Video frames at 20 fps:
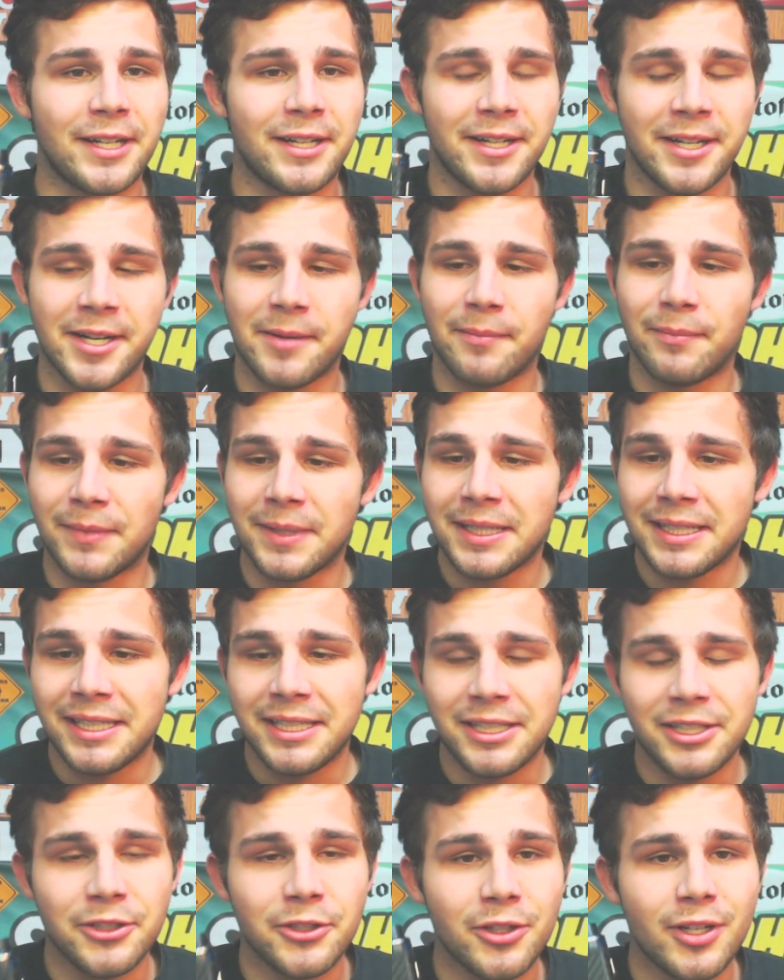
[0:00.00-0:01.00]
Um,
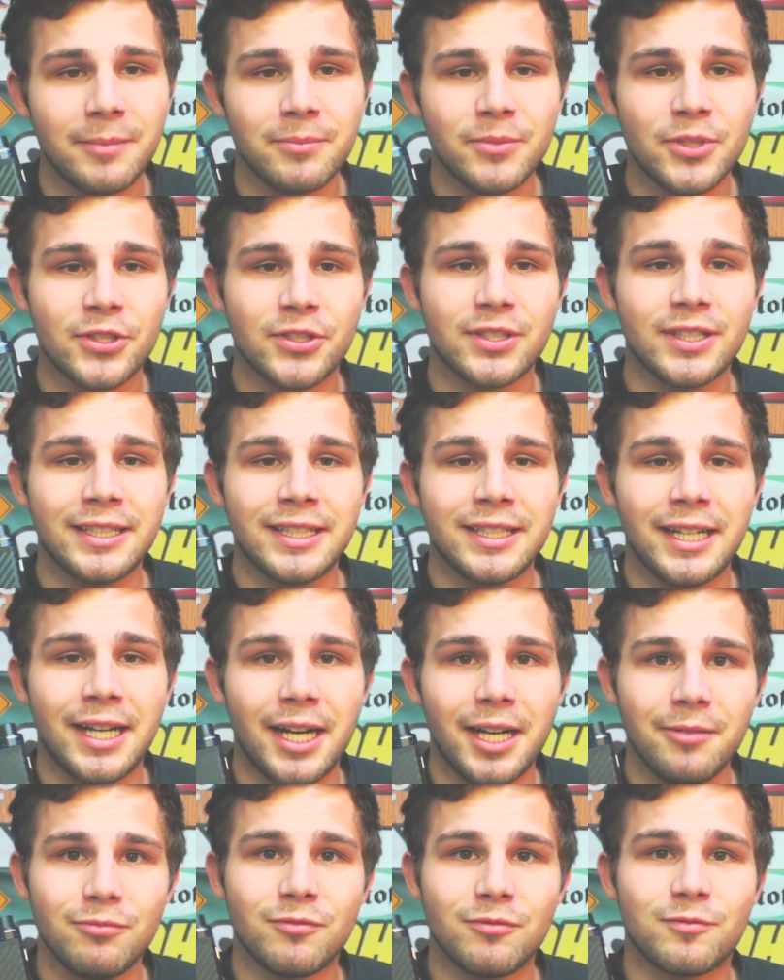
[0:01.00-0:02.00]
you know, I'm just,
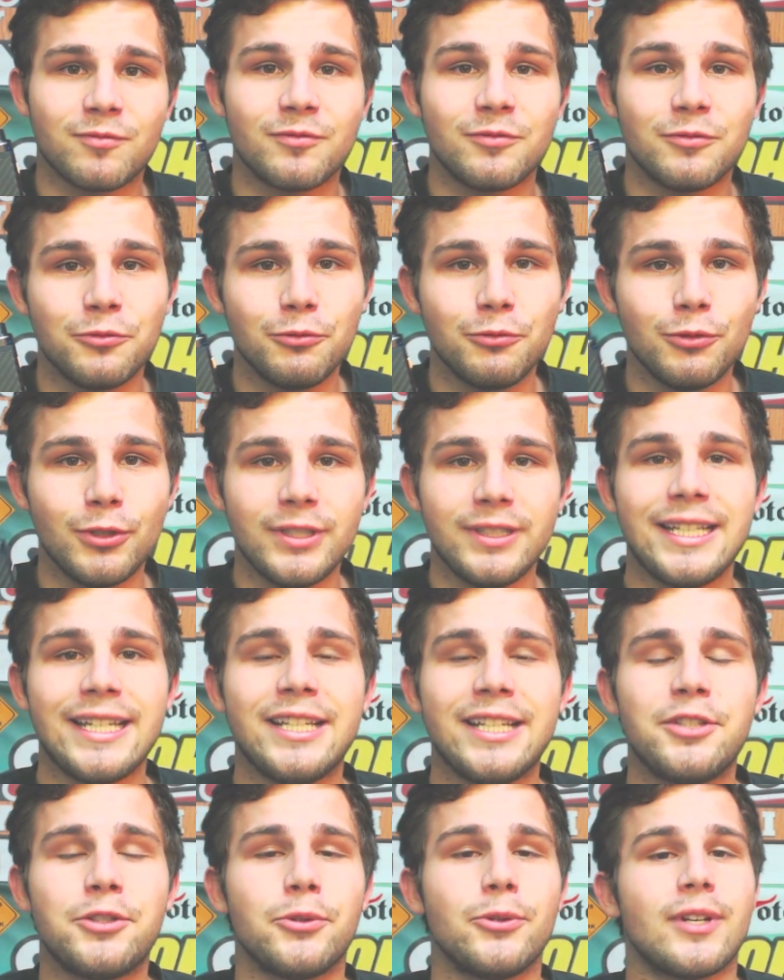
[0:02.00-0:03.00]
I'm really
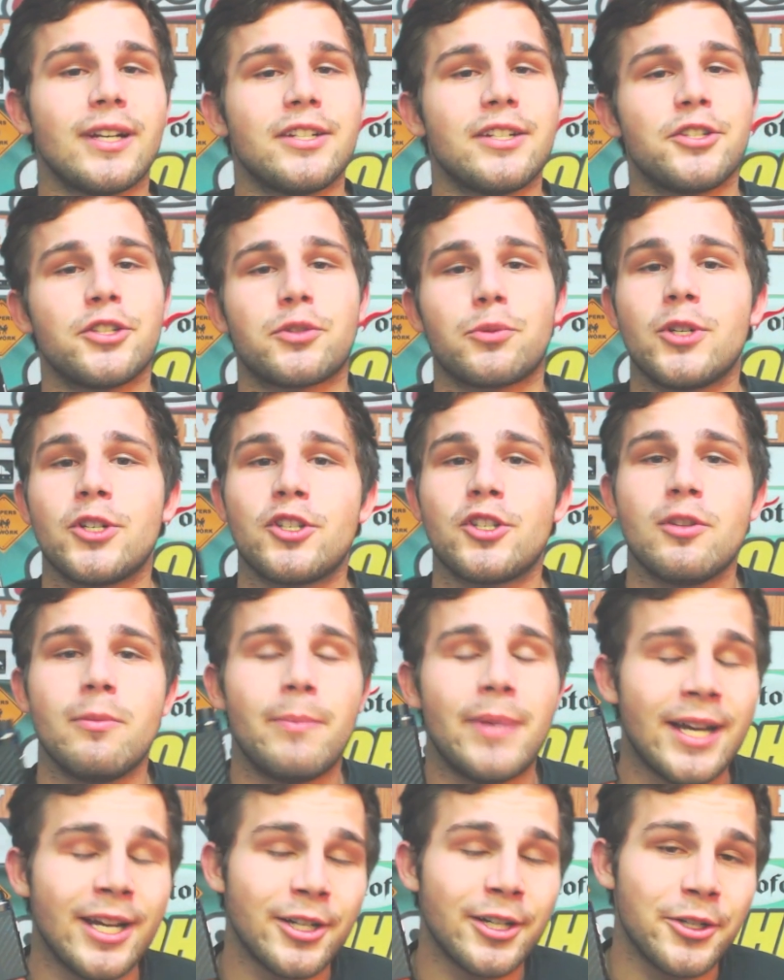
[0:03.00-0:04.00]
into it. I just wish the
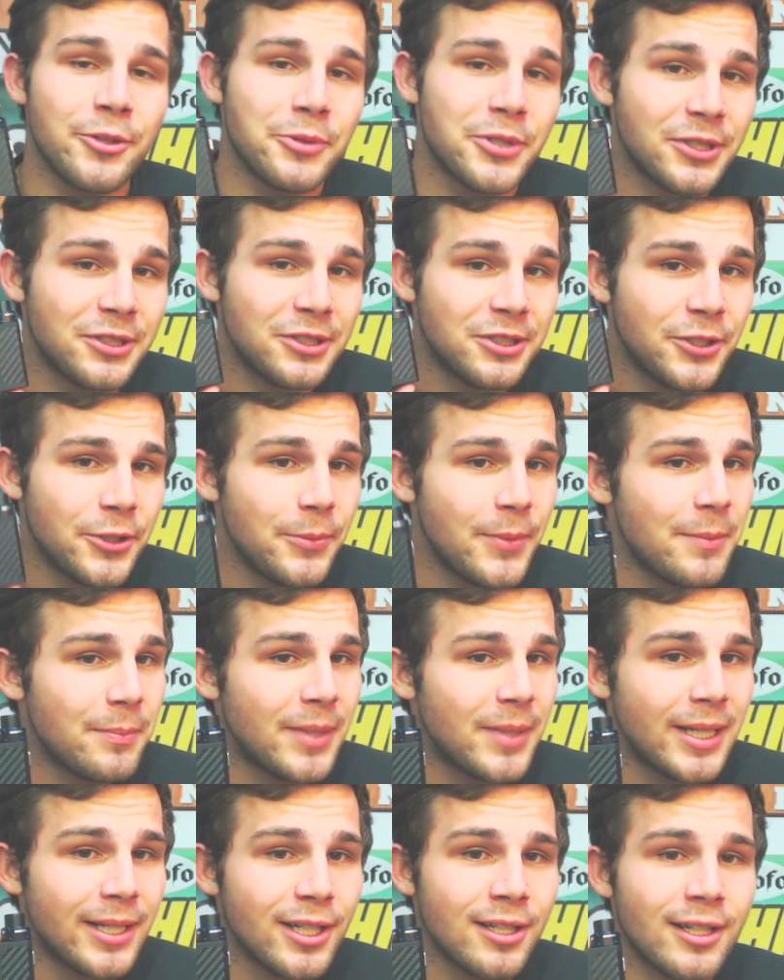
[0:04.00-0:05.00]
battery was a little bit
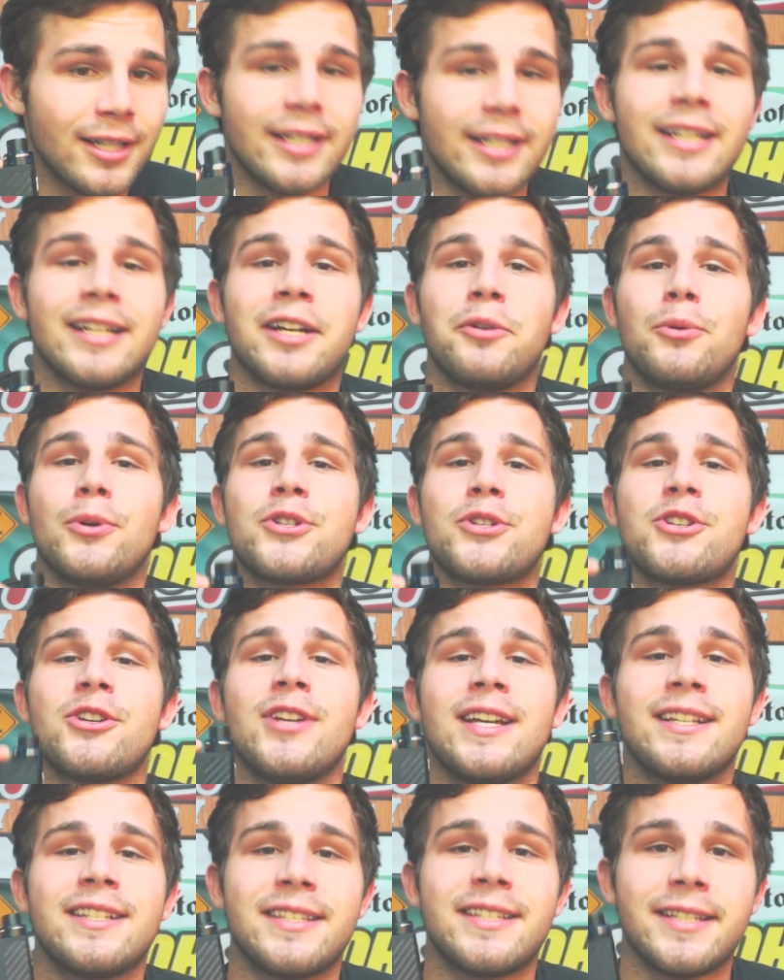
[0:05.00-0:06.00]
bigger and I wish it
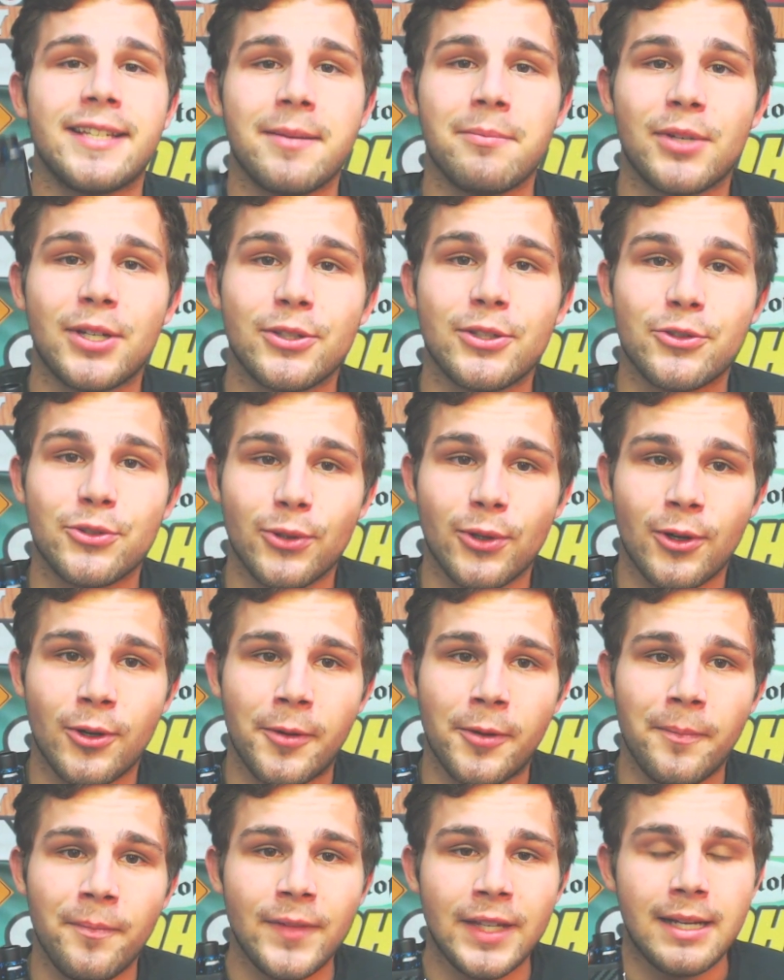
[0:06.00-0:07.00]
had temp
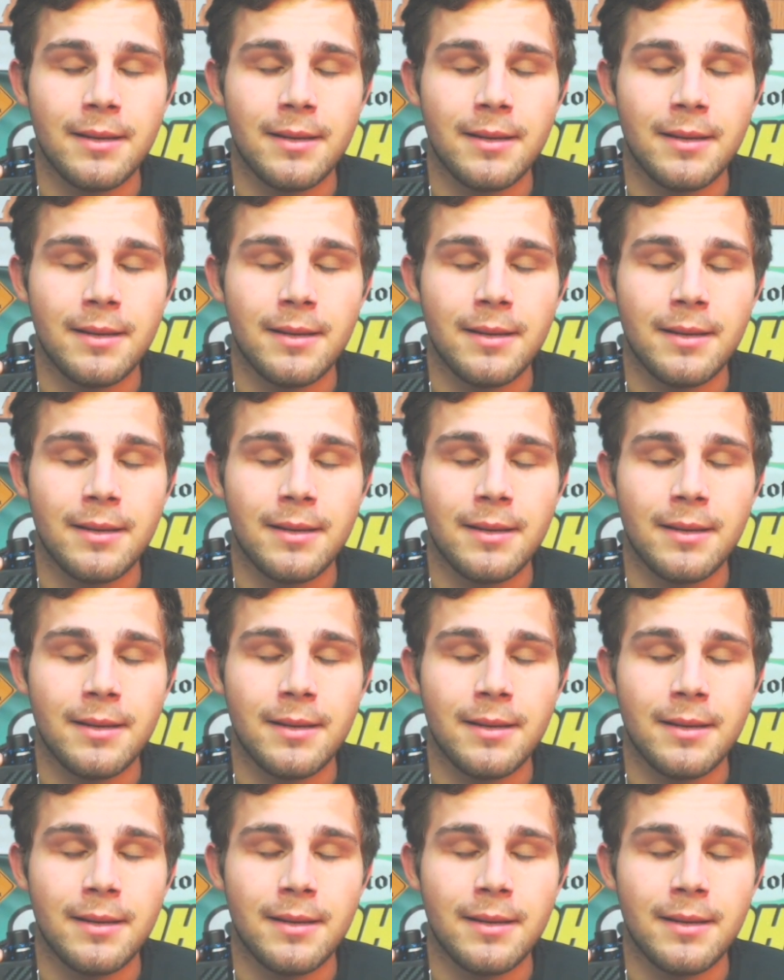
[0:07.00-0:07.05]
control.